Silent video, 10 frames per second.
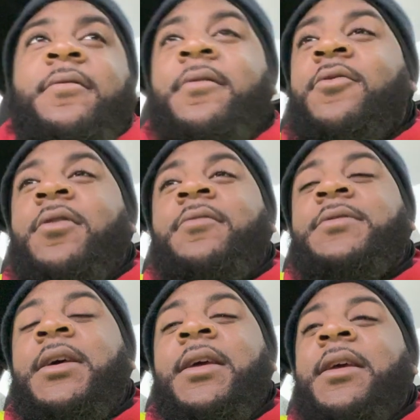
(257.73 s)
You know what I'm
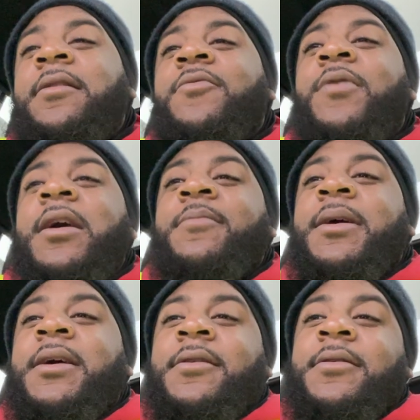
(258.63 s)
saying? Either way,
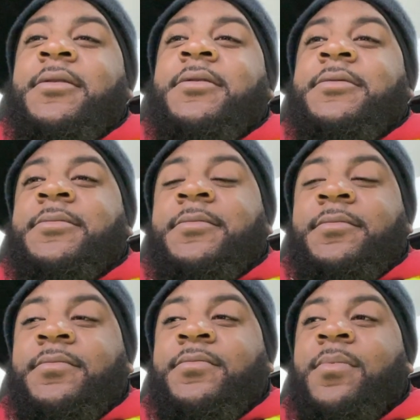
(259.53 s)
man,
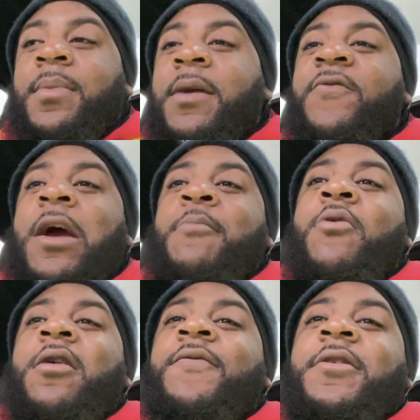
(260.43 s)
Frank
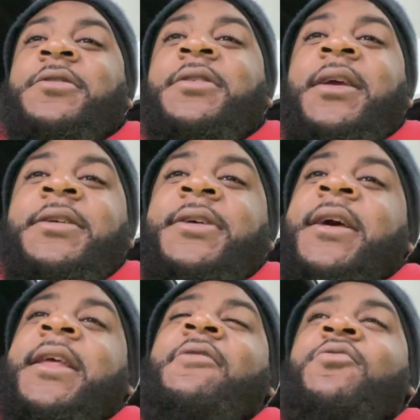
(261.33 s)
Martin versus
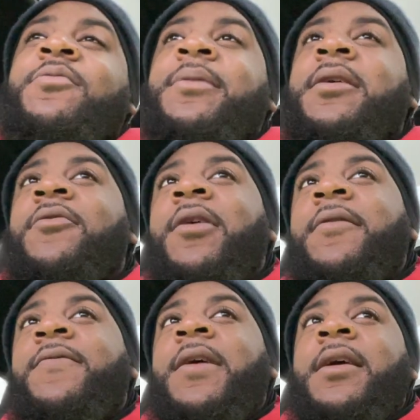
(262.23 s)
Keshawn Davis would be a
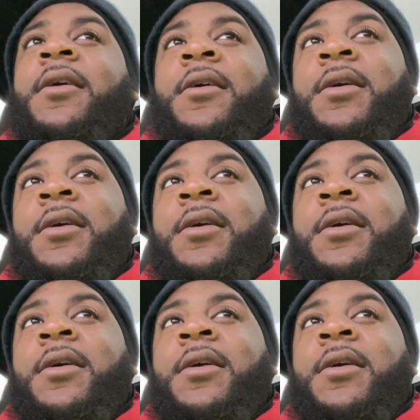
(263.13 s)
great fight.